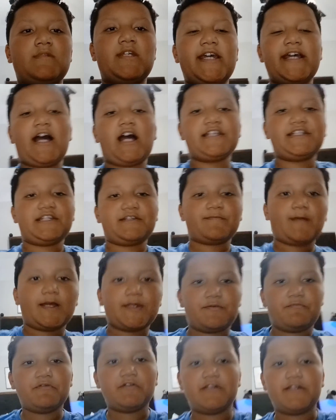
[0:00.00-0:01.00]
Hey guys, it's
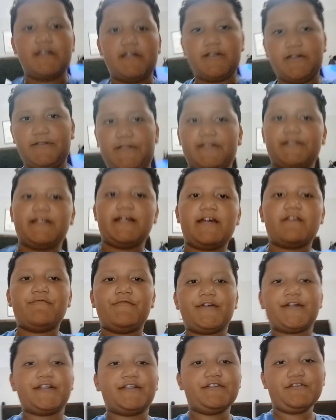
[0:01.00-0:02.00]
Matt the Brilliant here. Today
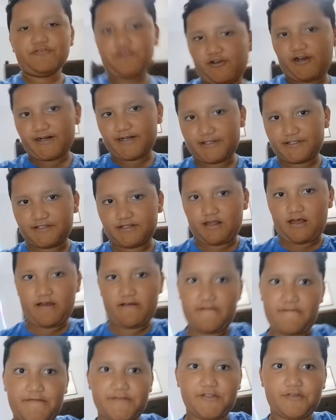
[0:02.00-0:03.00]
we're gonna do Try Not to
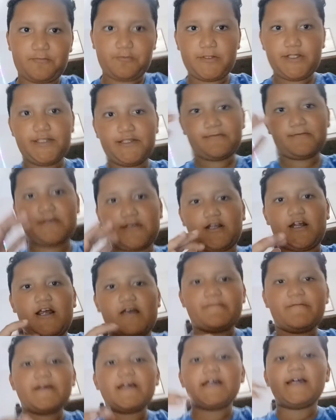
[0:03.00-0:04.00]
Laugh. So please
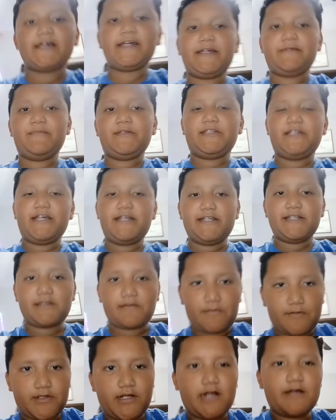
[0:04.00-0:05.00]
subscribe and get me to 80
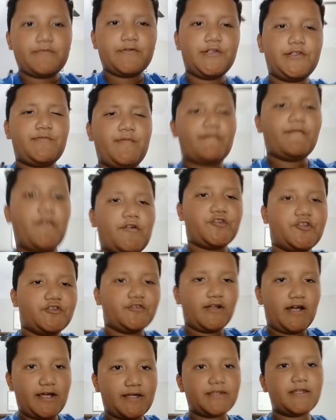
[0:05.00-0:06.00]
subscribers before
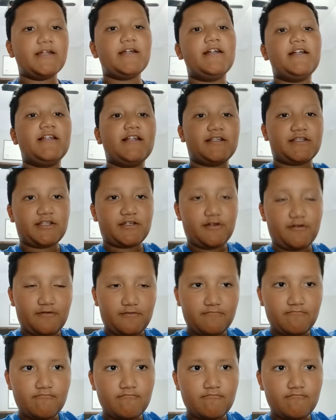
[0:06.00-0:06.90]
June 9th. Let's go.